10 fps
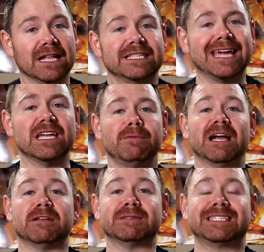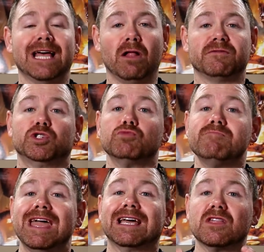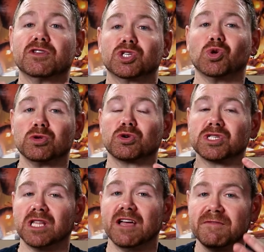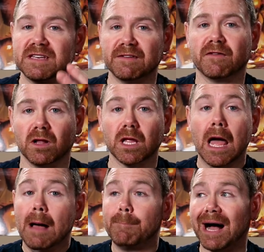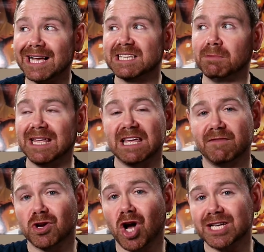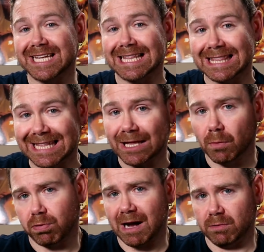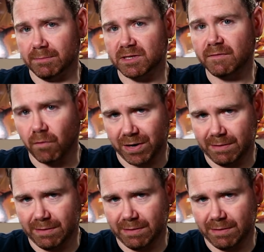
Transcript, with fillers: he'll take it upon himself to make the soldier's life difficult, possibly even causing legal problems for